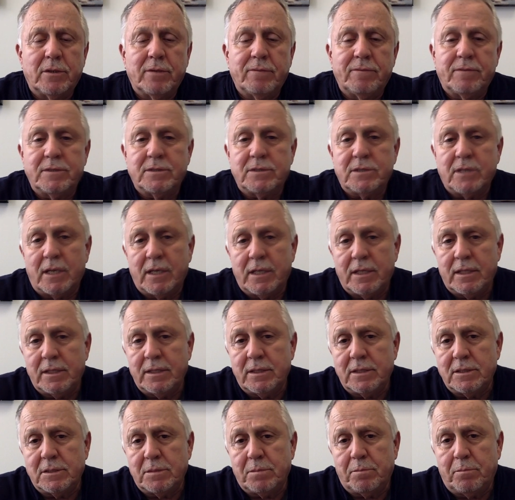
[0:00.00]
If the siding
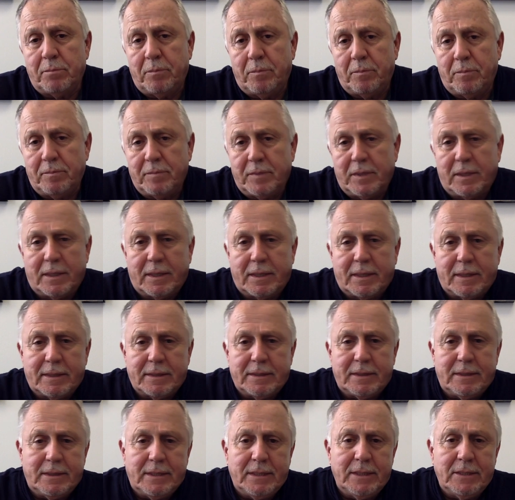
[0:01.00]

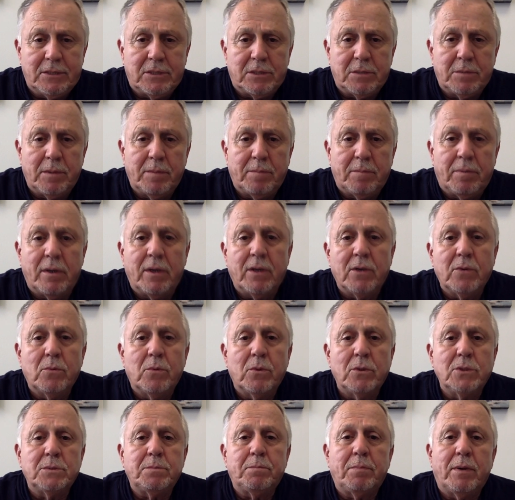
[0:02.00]
needs to be power
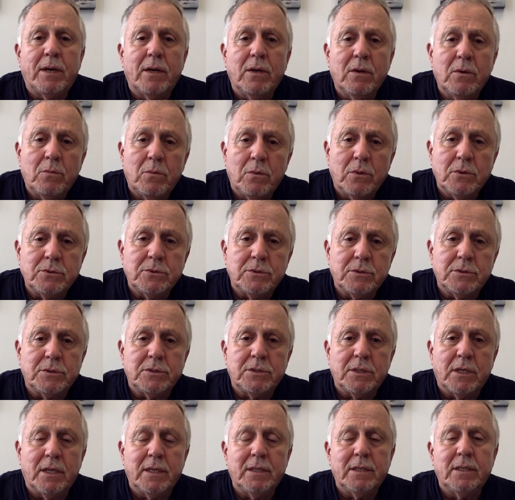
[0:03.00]
wash the
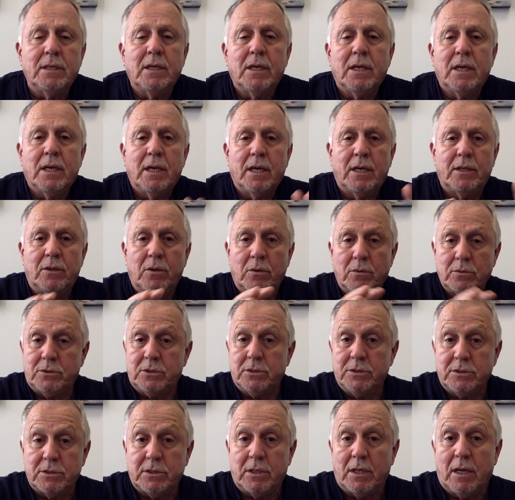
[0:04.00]
siding, and don't
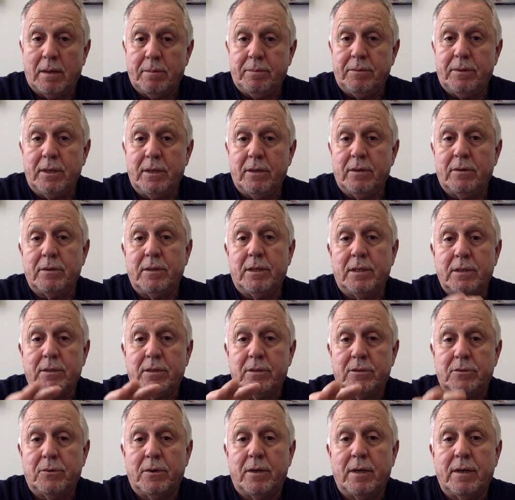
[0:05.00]
just stop there. Get the
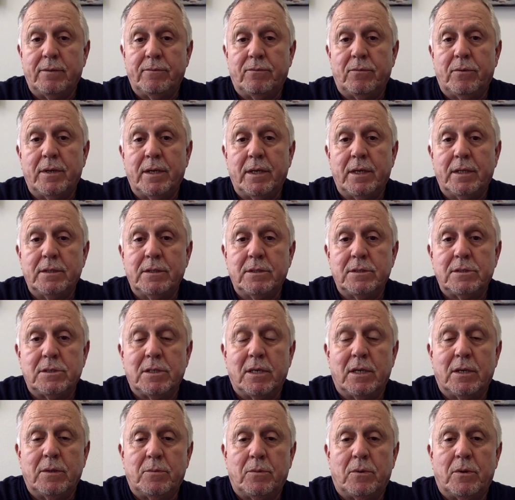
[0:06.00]
driveway and the
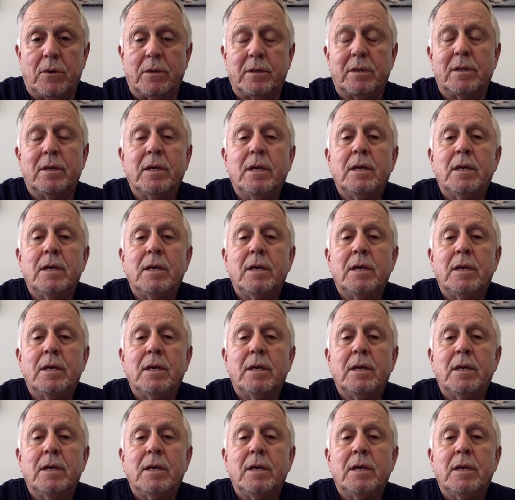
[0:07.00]
sidewalk.